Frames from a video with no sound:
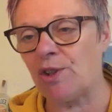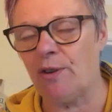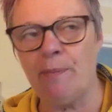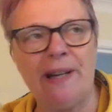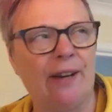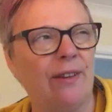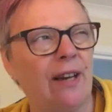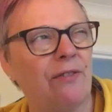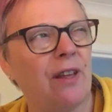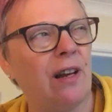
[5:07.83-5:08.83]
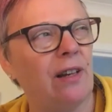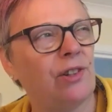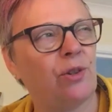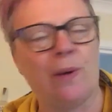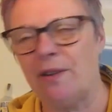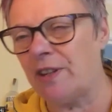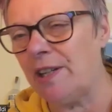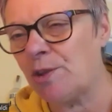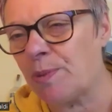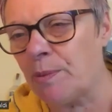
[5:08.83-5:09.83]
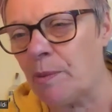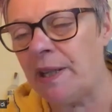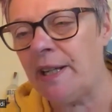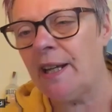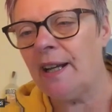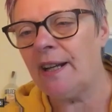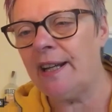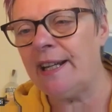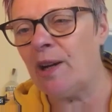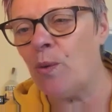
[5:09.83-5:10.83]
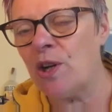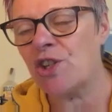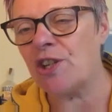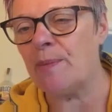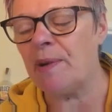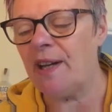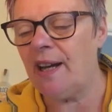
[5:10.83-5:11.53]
So I've been out there for the last 12 years, probably, leading worship.